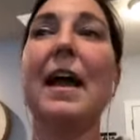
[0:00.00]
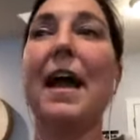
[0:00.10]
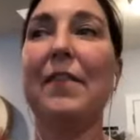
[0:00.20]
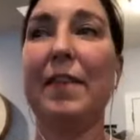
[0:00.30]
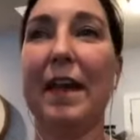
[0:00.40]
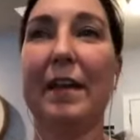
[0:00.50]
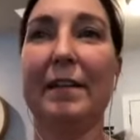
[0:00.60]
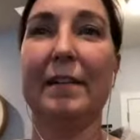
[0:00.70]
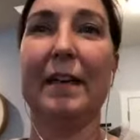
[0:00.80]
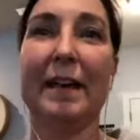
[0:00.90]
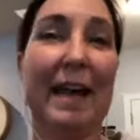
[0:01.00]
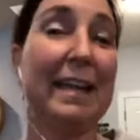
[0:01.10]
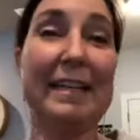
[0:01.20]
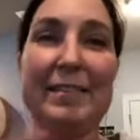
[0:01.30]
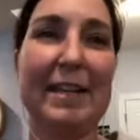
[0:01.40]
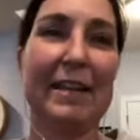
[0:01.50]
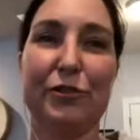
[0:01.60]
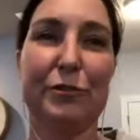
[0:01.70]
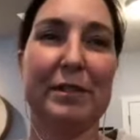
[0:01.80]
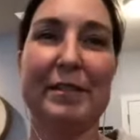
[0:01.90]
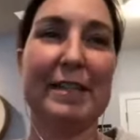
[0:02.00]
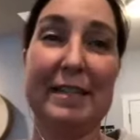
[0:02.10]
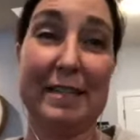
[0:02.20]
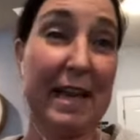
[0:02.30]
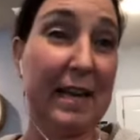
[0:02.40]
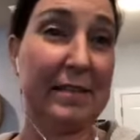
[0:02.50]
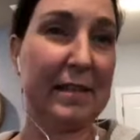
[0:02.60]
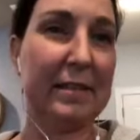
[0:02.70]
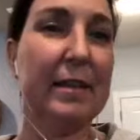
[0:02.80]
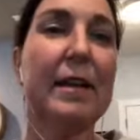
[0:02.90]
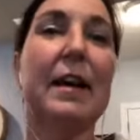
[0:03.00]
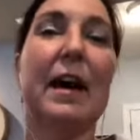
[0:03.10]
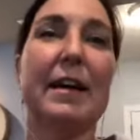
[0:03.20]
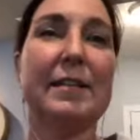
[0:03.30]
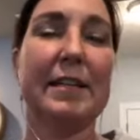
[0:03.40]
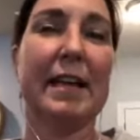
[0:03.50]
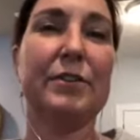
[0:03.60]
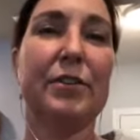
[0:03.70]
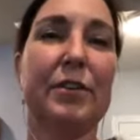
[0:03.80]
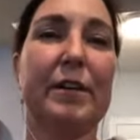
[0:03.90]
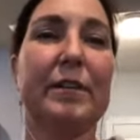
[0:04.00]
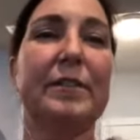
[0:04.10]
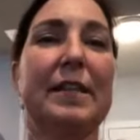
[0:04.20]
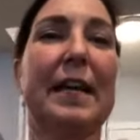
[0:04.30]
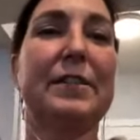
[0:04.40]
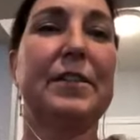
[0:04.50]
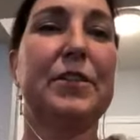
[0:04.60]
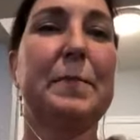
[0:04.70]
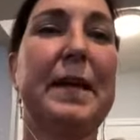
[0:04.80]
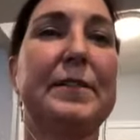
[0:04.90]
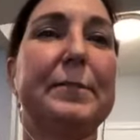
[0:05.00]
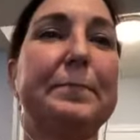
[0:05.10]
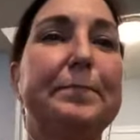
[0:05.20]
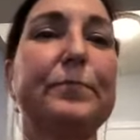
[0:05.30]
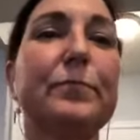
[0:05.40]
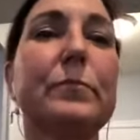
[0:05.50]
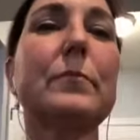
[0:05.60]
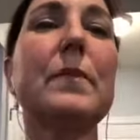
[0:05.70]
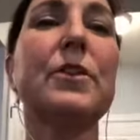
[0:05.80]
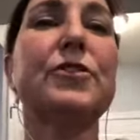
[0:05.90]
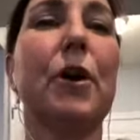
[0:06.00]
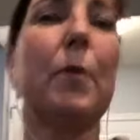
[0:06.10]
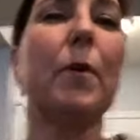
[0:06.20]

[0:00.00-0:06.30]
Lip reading: And then again, easy entrance, easy exit to get to the space. So